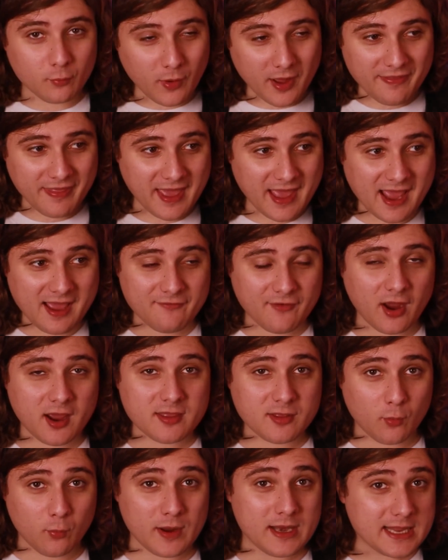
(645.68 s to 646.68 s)
where they have
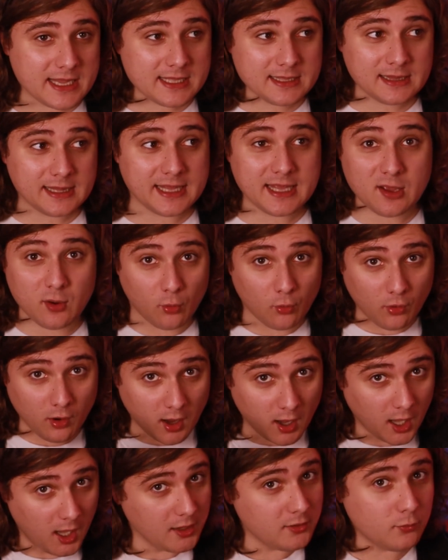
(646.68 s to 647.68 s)
either willingly
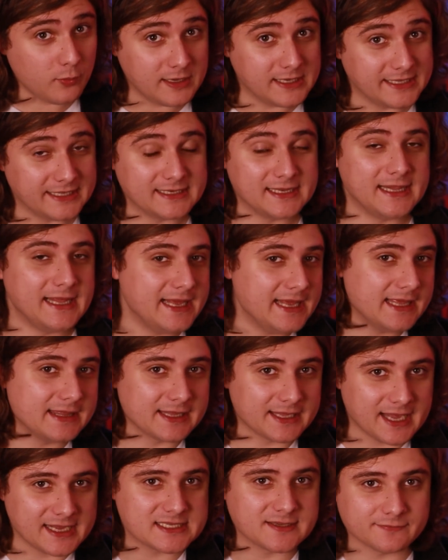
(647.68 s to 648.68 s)
or unwillingly,
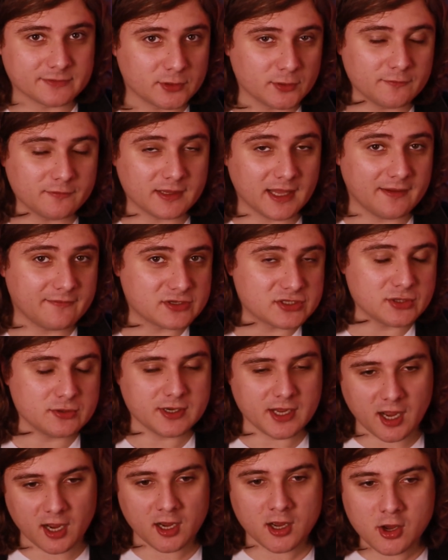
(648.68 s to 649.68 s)
in the case of David
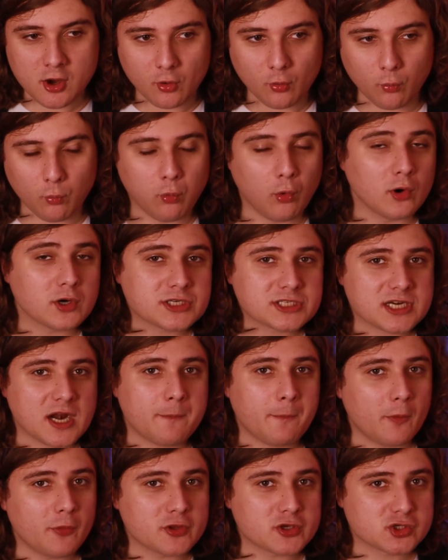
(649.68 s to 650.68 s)
Jr., washed
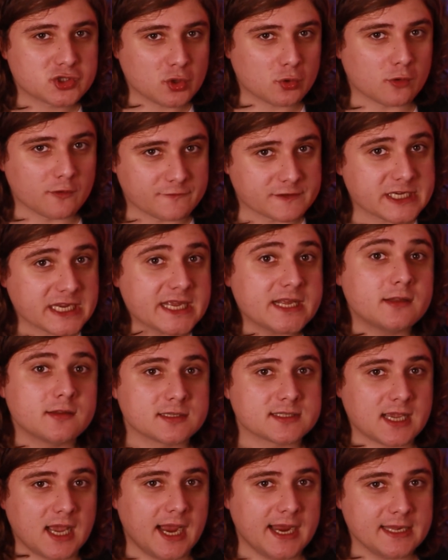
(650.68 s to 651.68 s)
up on the shore of
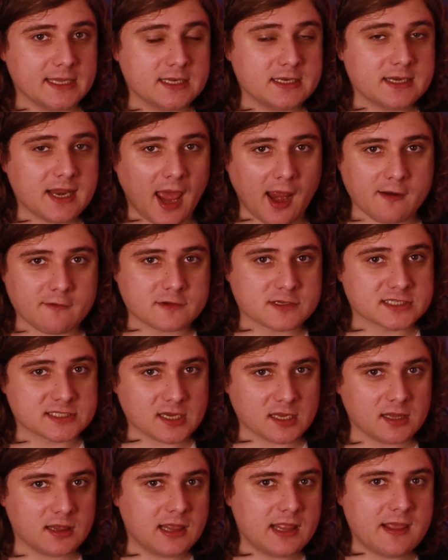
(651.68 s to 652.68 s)
Tingle's Island and
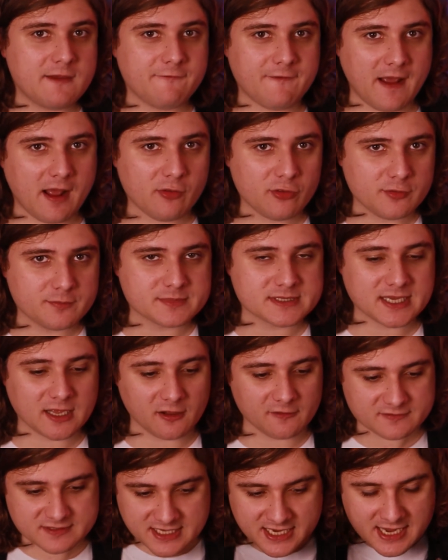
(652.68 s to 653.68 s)
suddenly found
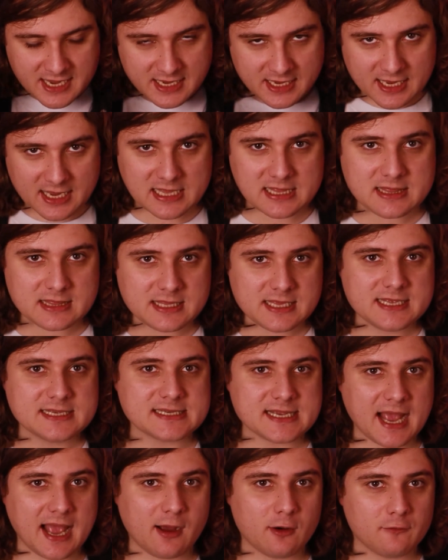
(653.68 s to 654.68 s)
themselves in
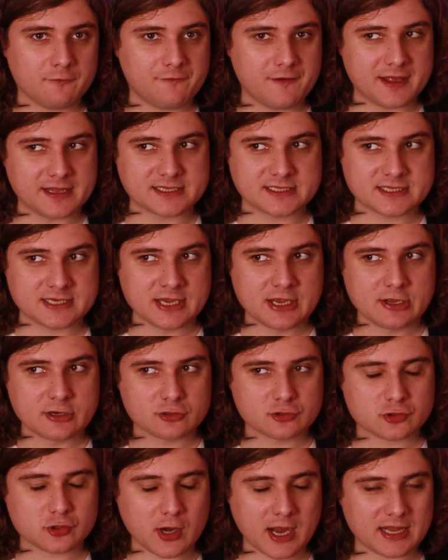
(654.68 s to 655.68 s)
these outfits
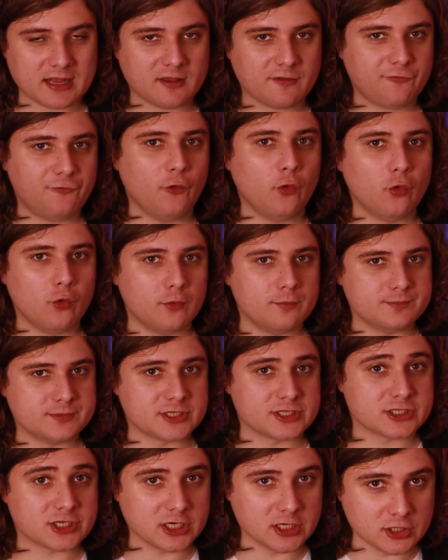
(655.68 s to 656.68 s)

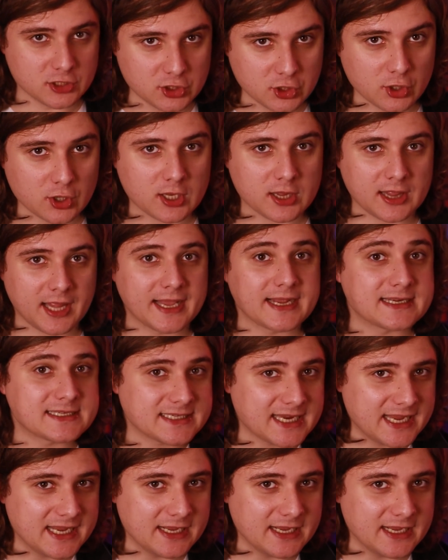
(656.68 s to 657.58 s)
transformed to look like